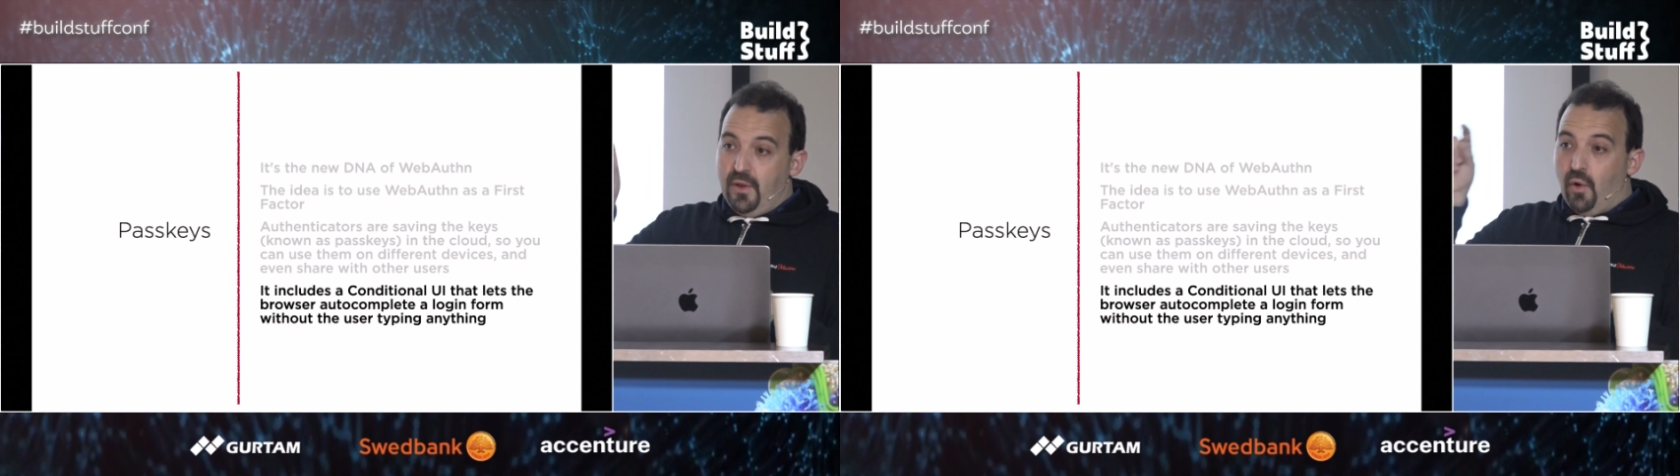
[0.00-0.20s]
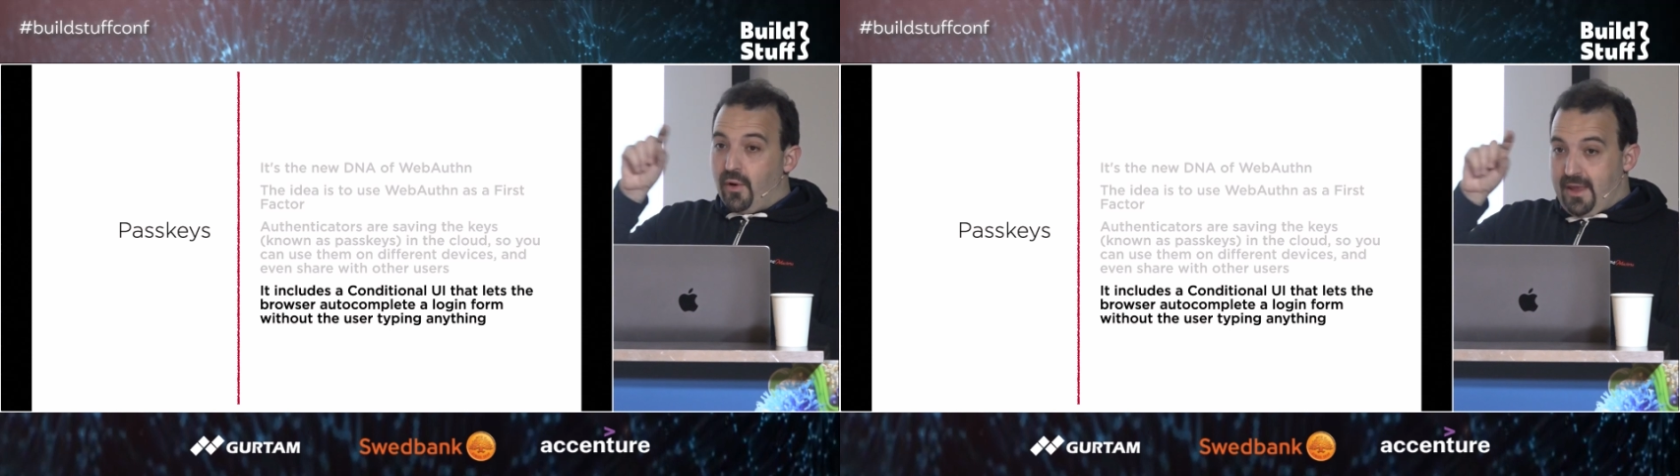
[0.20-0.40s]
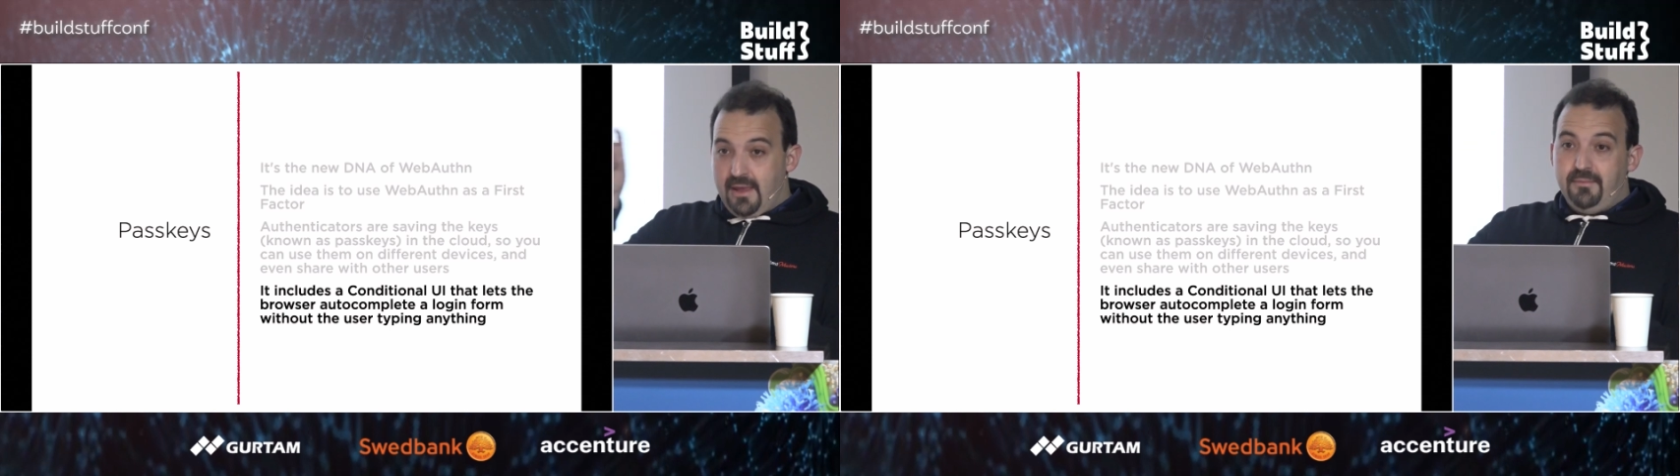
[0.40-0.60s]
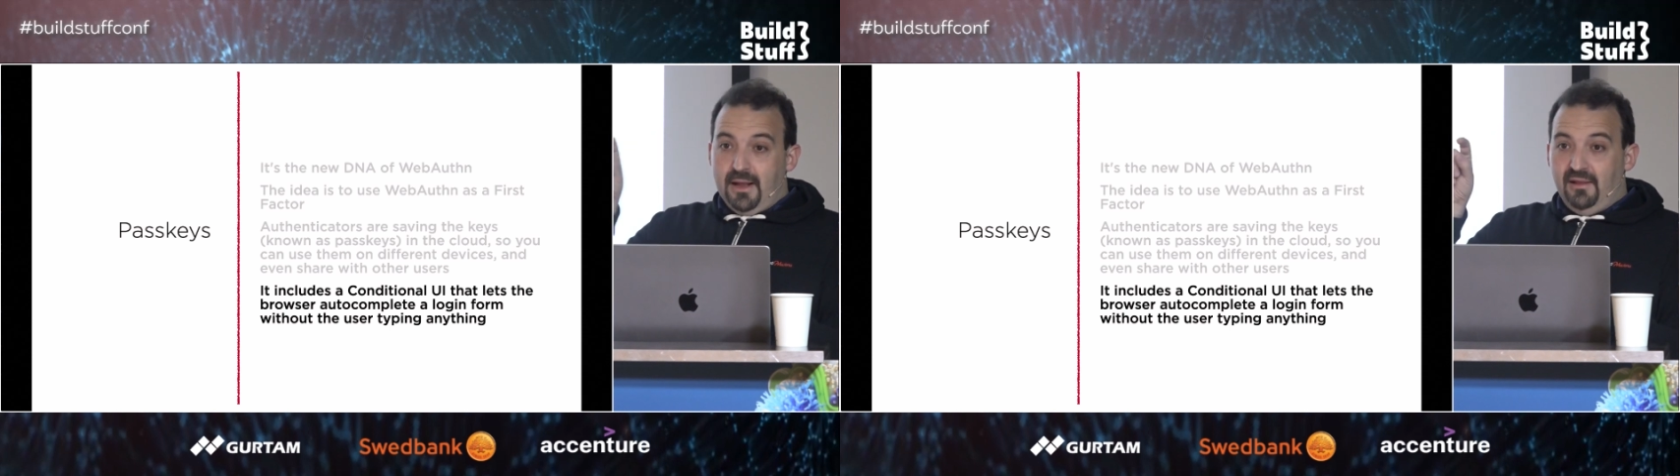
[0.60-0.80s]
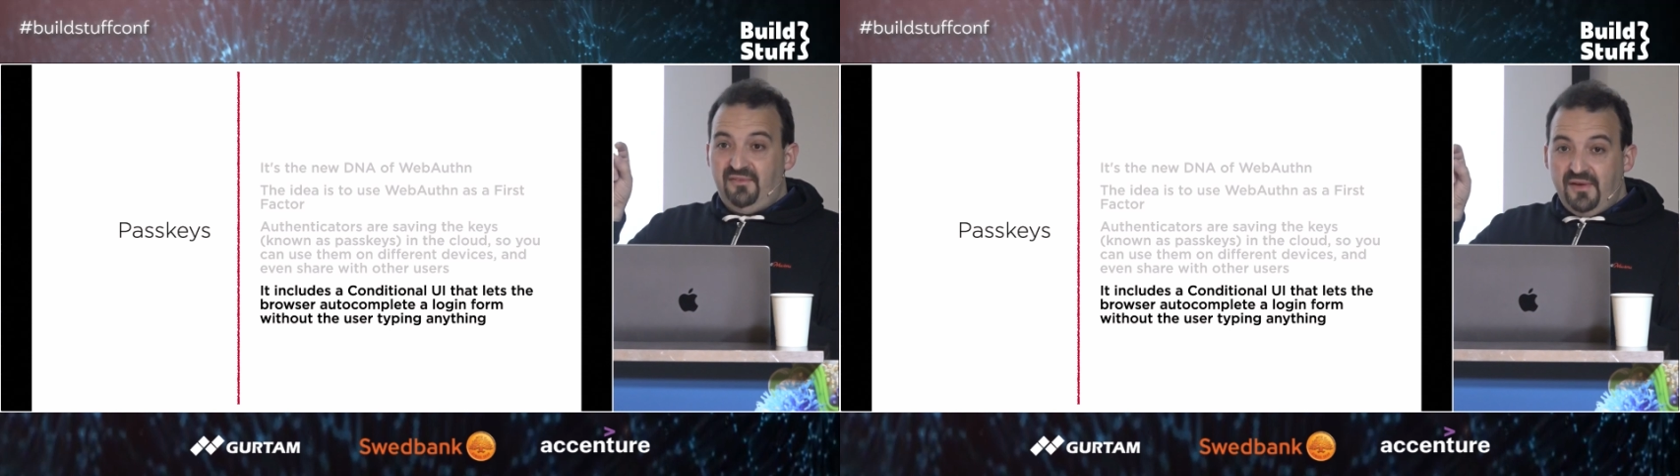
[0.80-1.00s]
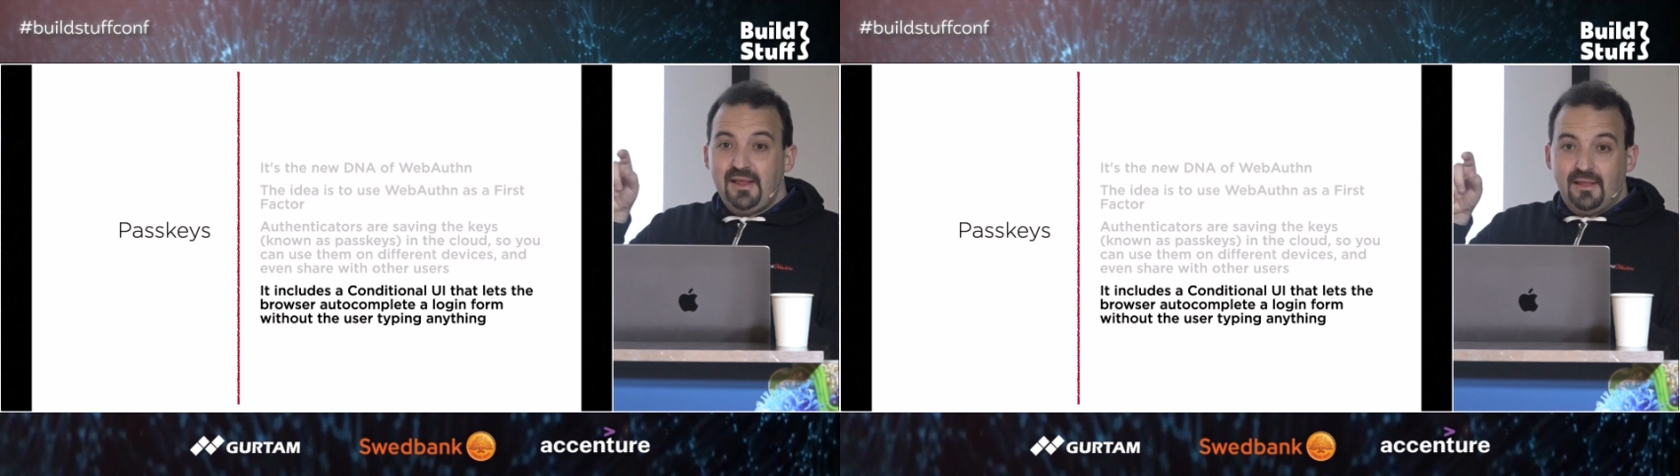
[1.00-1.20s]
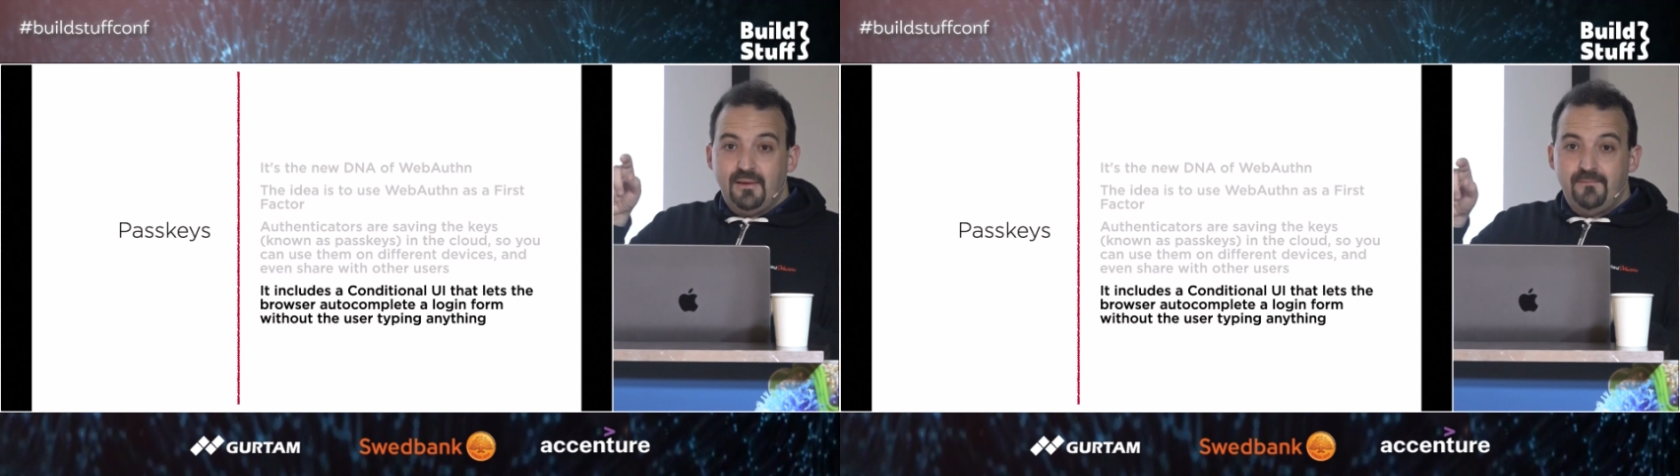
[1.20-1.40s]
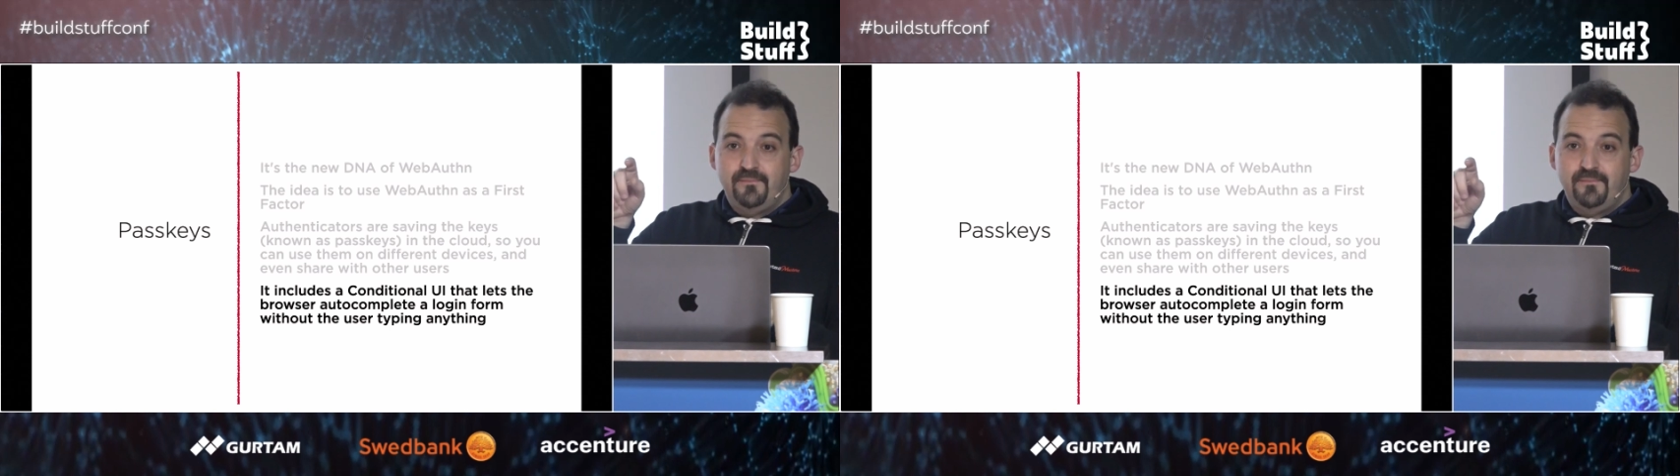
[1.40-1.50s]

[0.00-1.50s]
or email field,